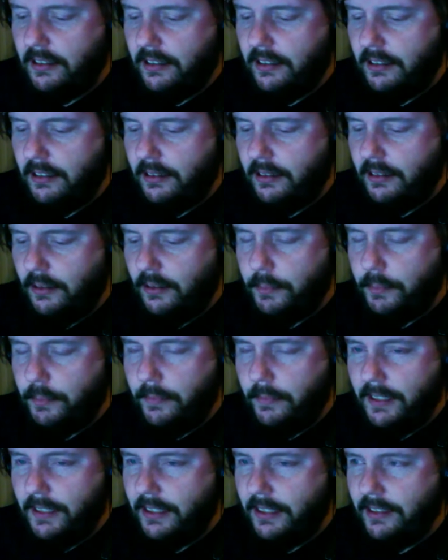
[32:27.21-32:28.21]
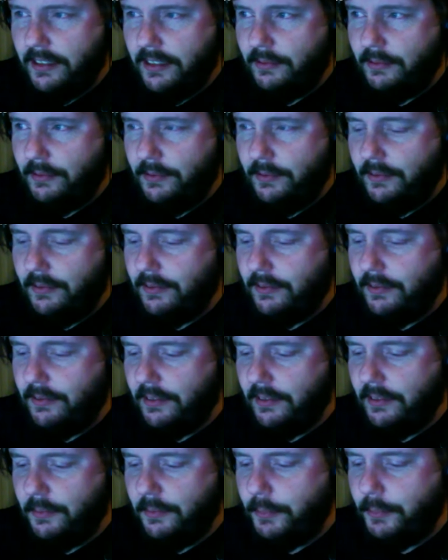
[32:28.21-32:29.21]
or
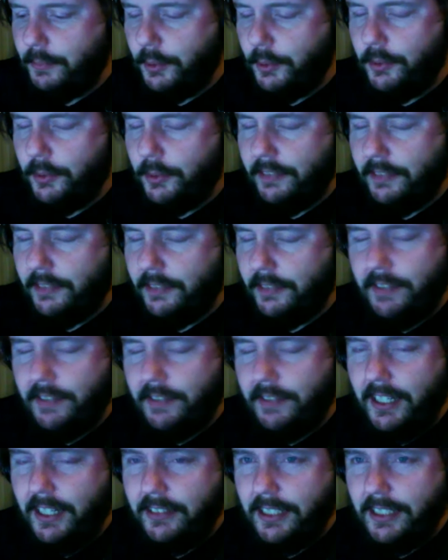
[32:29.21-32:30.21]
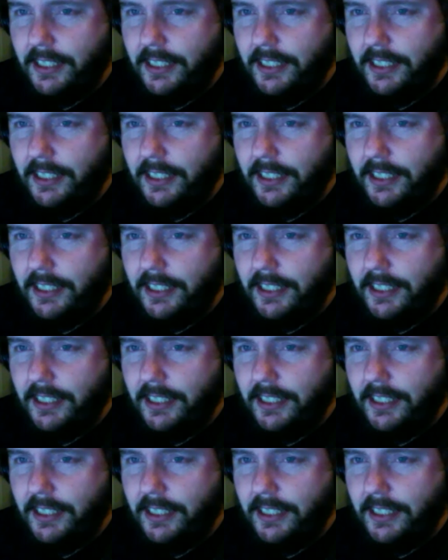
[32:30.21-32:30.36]
boozy flavours coming through.